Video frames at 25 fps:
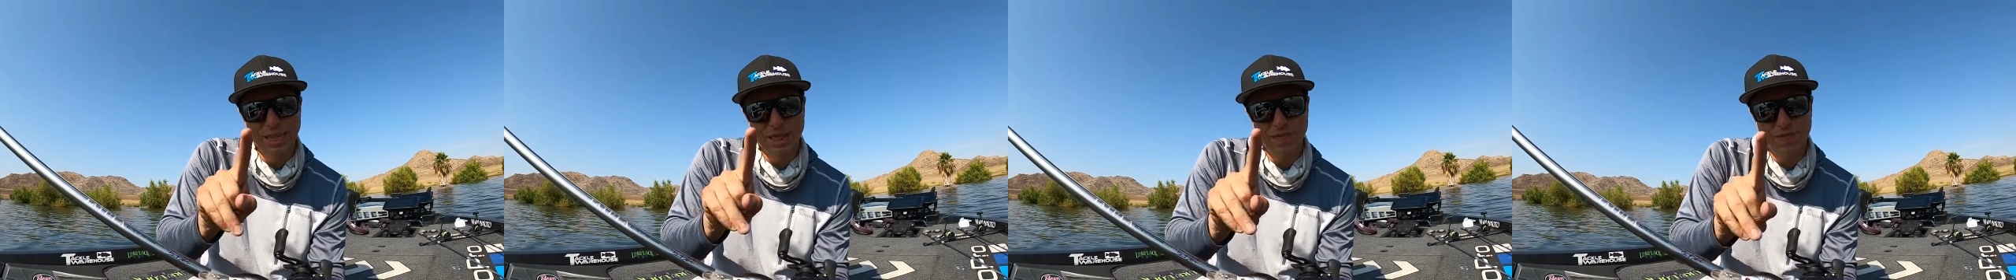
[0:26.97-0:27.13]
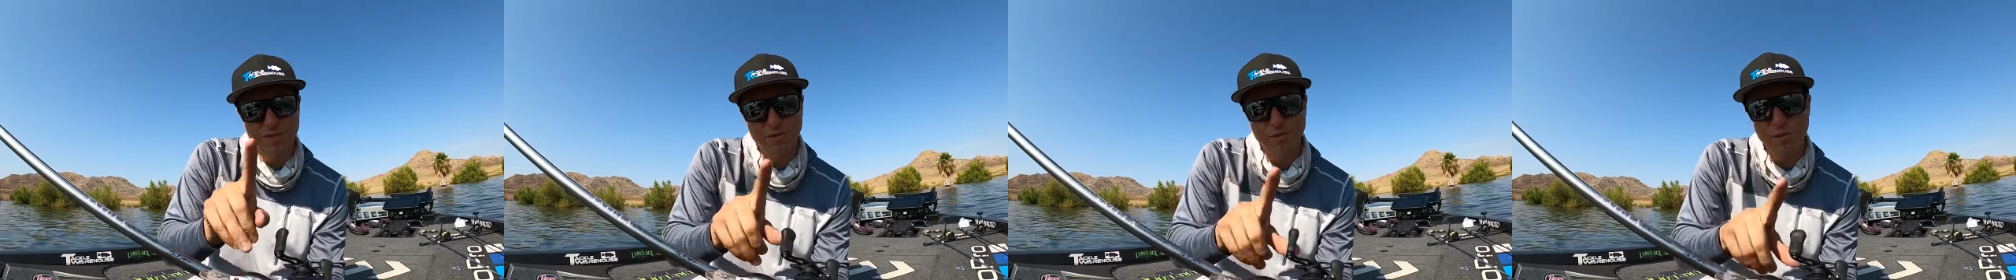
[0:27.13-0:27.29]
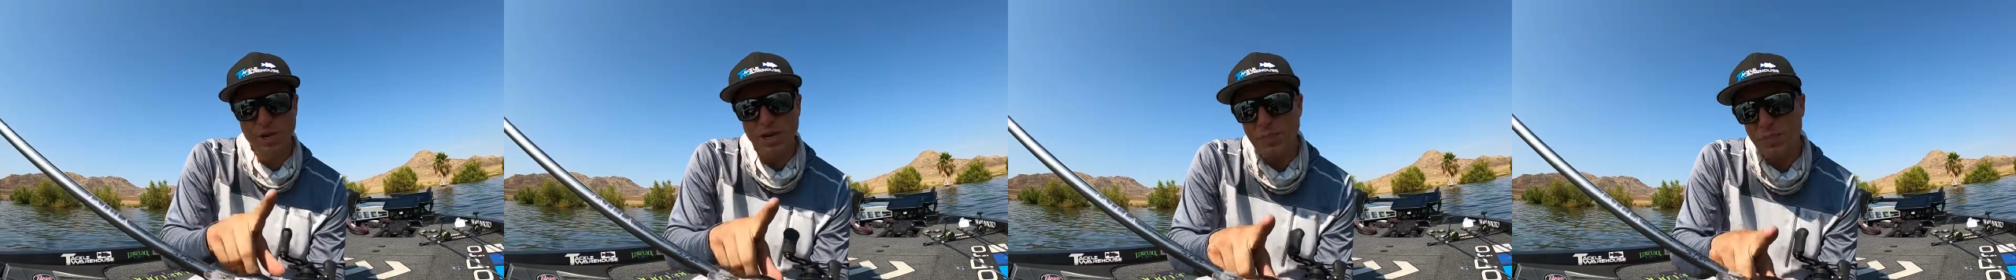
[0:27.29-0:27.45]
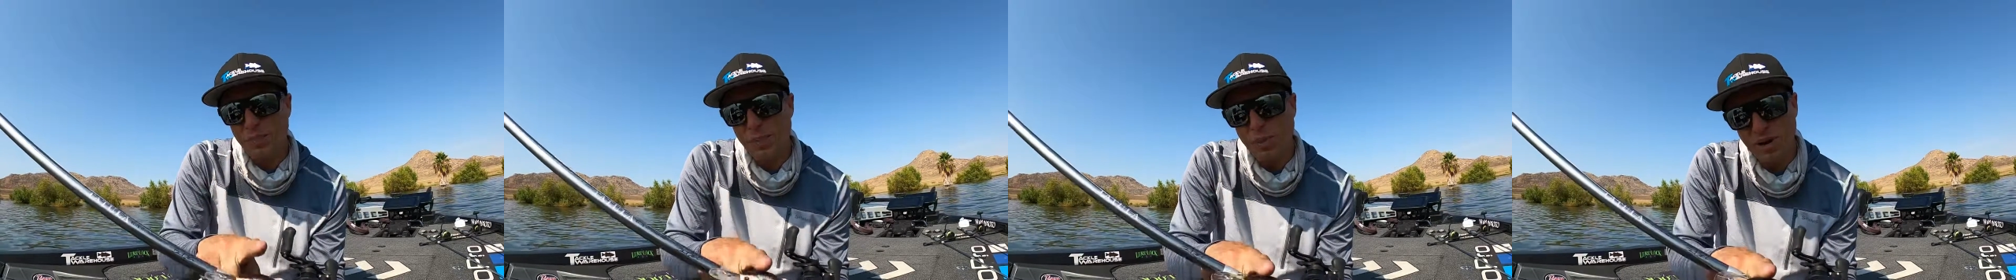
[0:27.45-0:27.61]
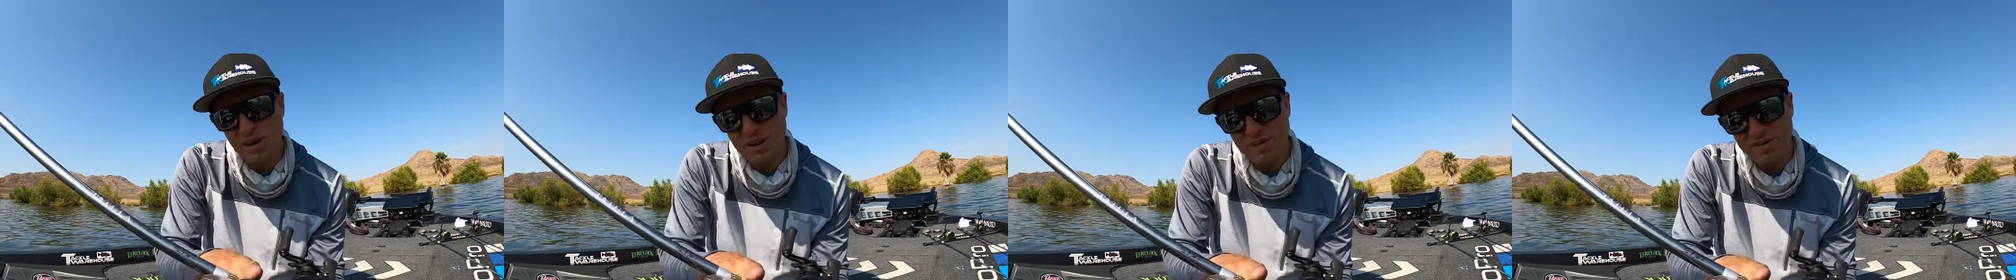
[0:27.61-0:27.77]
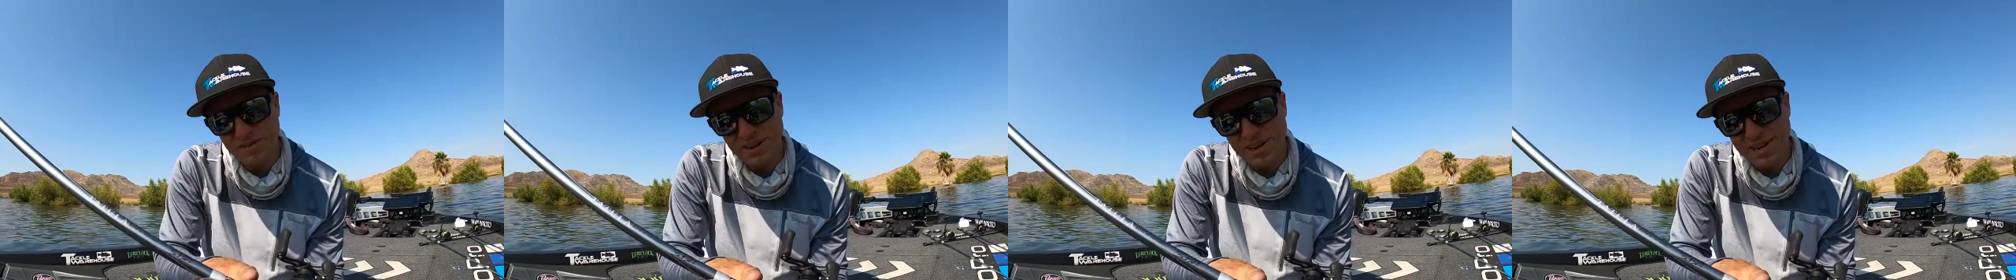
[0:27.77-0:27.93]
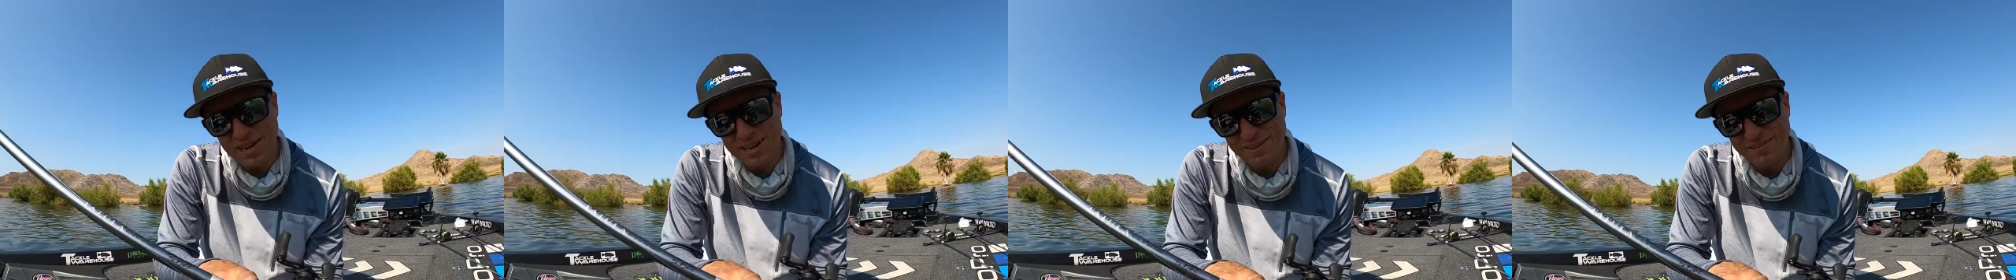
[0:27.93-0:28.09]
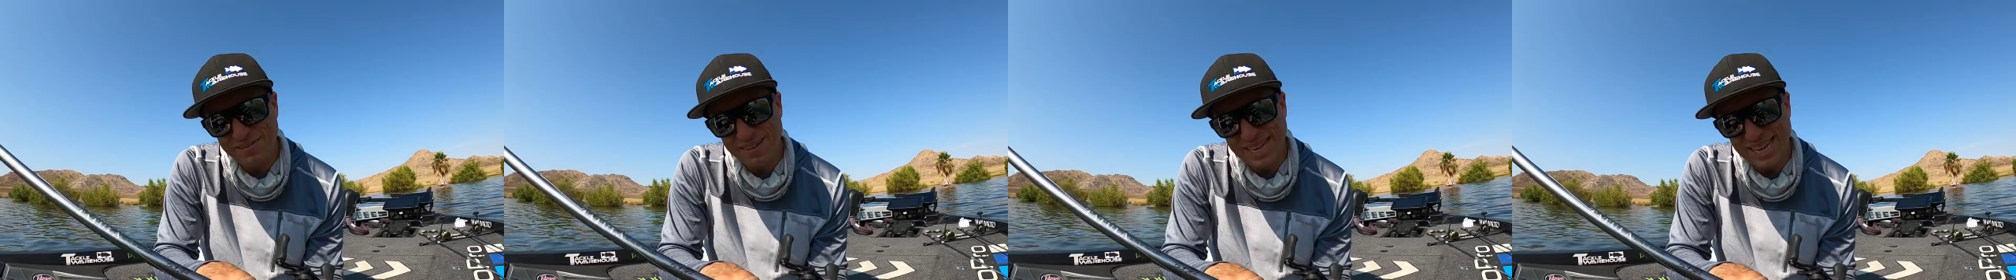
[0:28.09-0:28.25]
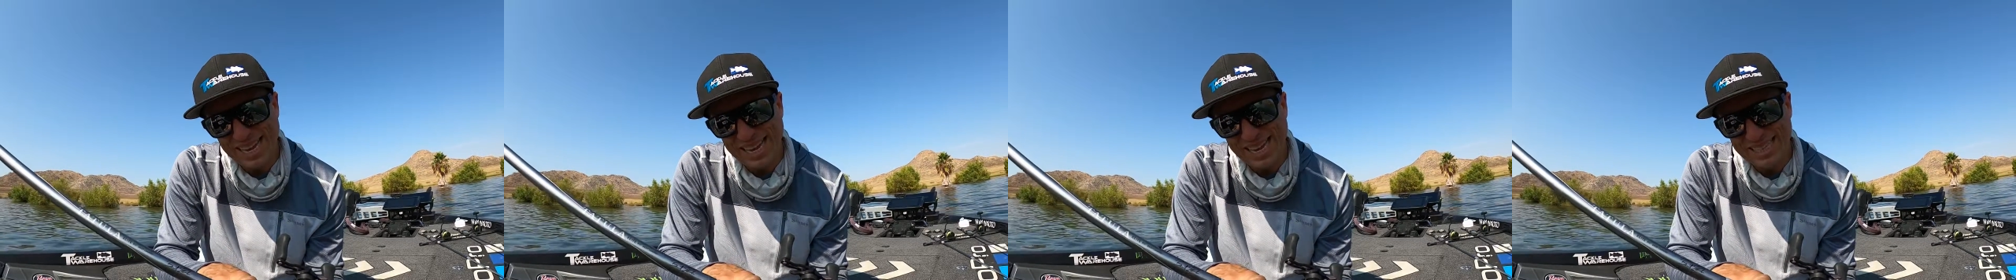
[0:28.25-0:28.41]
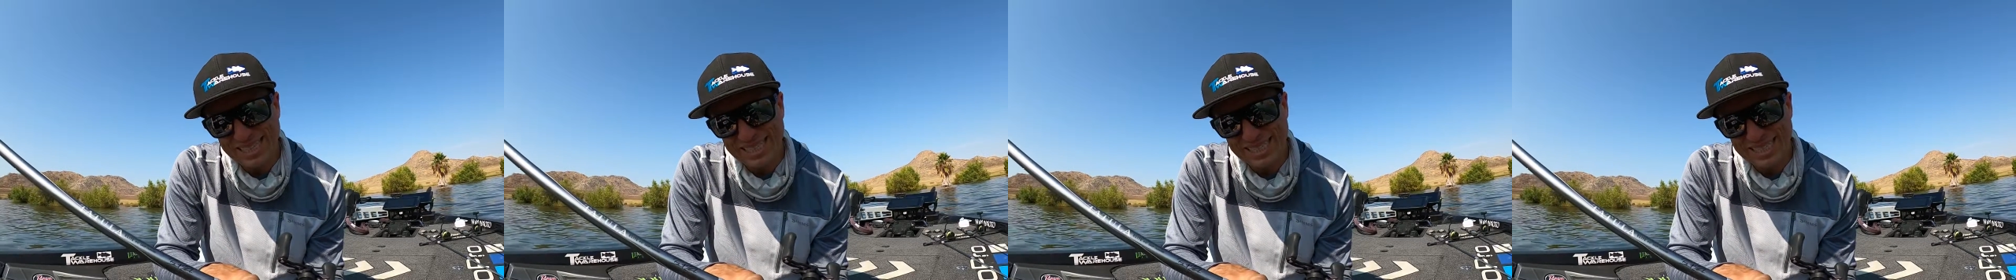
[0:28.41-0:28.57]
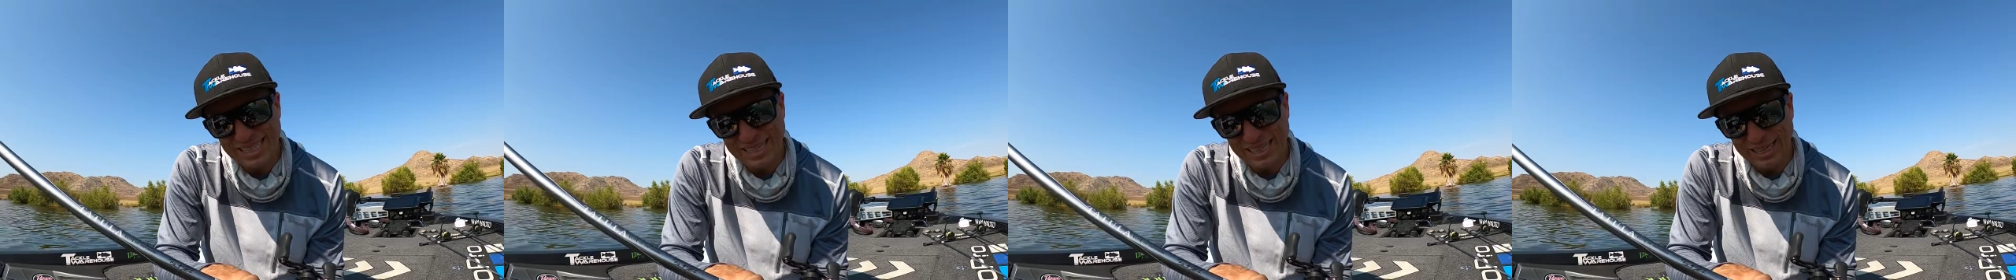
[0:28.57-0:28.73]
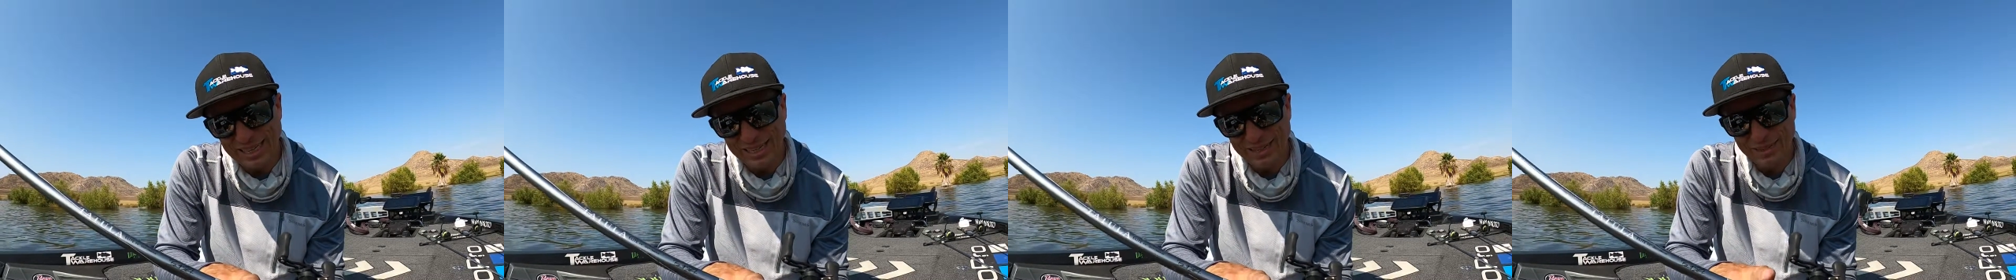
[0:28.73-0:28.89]
3.5
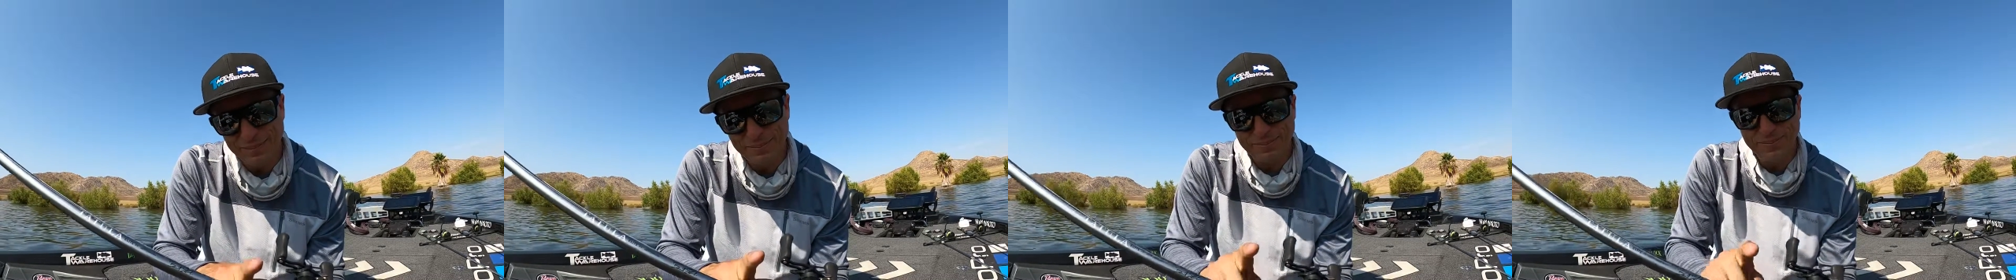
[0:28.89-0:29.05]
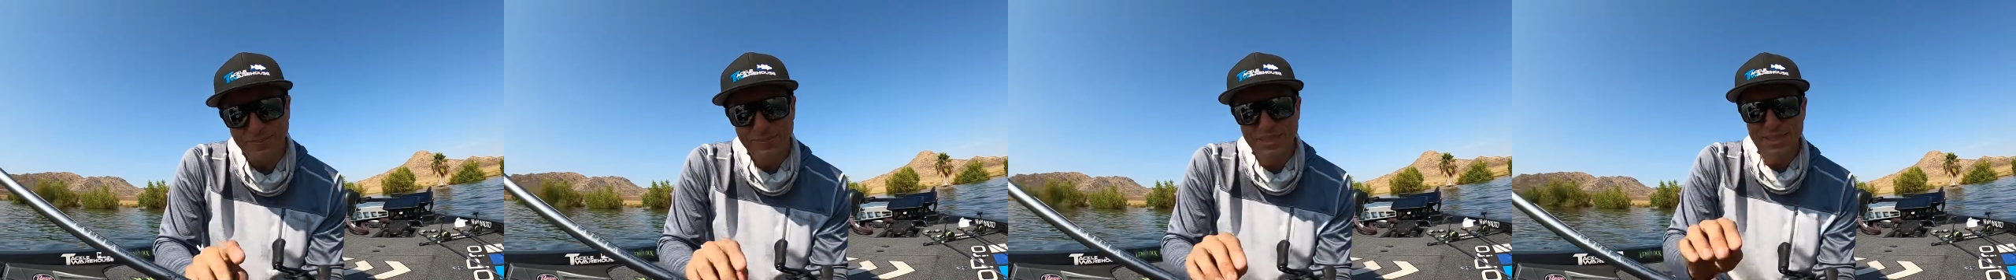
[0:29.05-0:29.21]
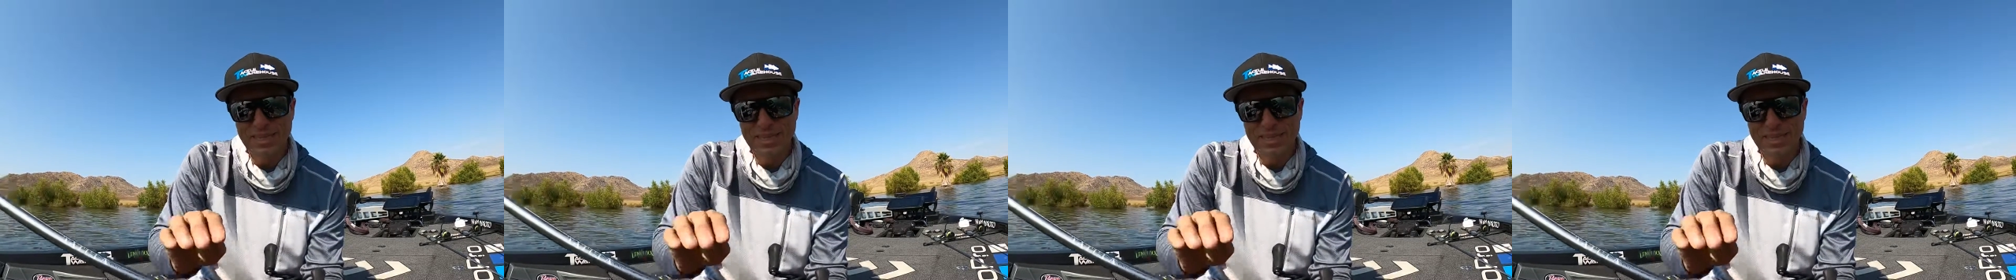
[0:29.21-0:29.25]
XD,